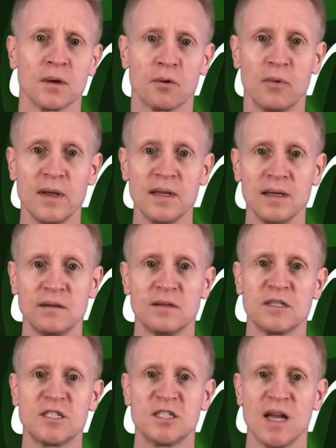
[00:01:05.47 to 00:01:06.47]
We need to
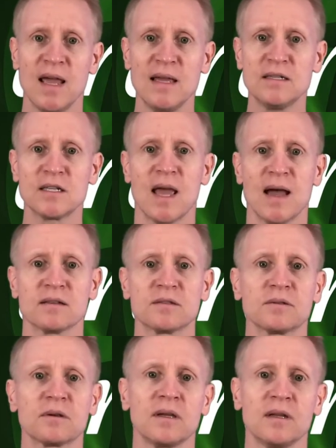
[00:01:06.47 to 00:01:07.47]
change
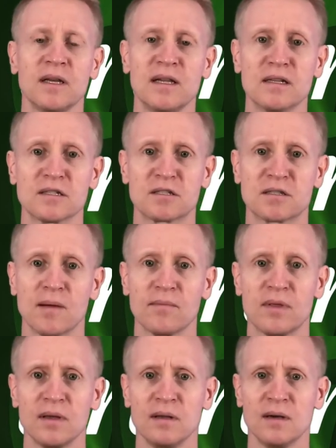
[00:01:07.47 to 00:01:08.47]
gasoline into
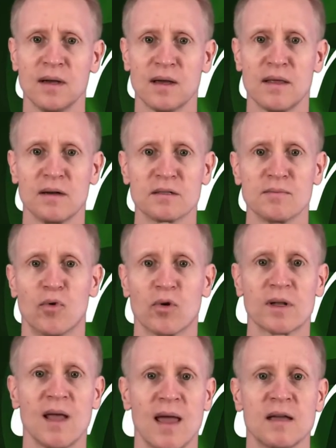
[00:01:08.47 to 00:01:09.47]
something that is more
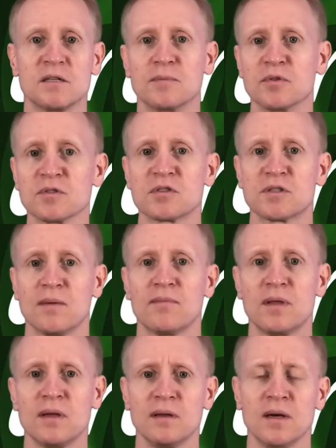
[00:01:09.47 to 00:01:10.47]
tangible,
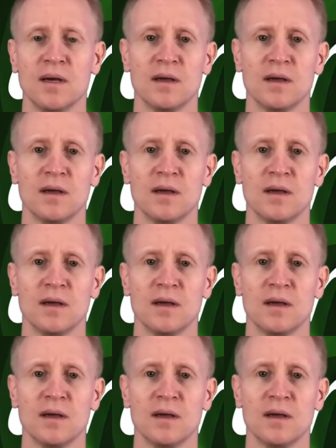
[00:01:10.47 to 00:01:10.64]
something